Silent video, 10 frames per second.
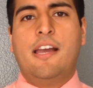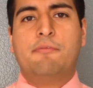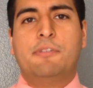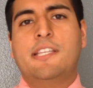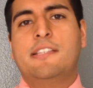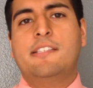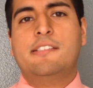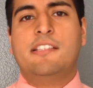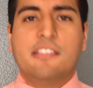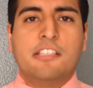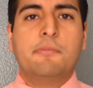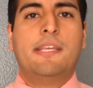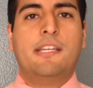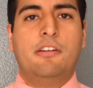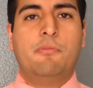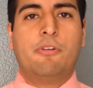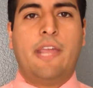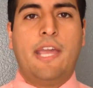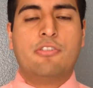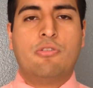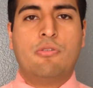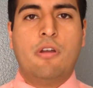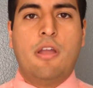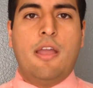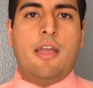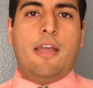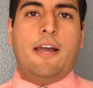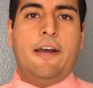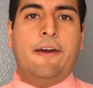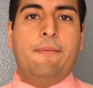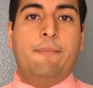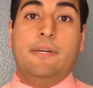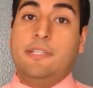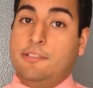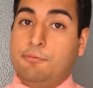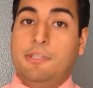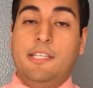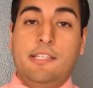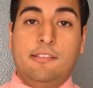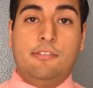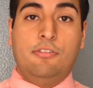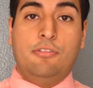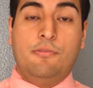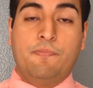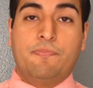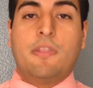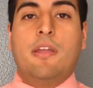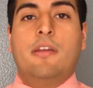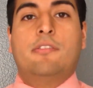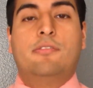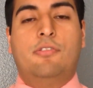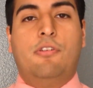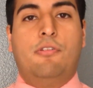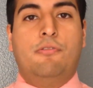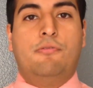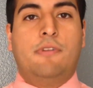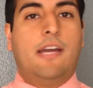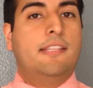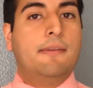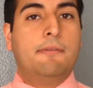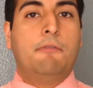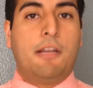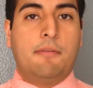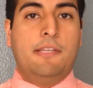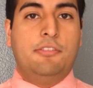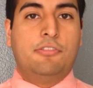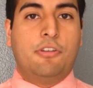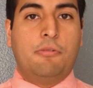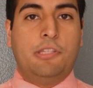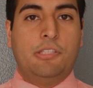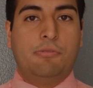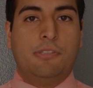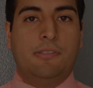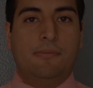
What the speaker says: And what that does, it does make it a little more casual, but it's really easy to do. So I definitely recommend you start with this